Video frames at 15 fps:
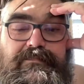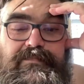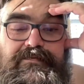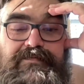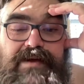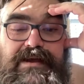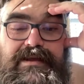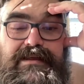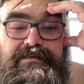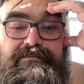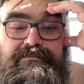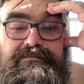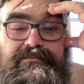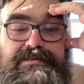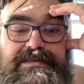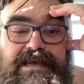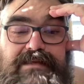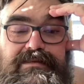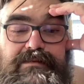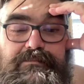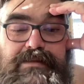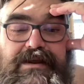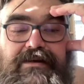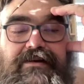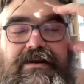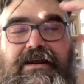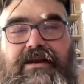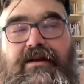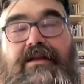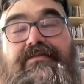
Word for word: Fucking death and beer here.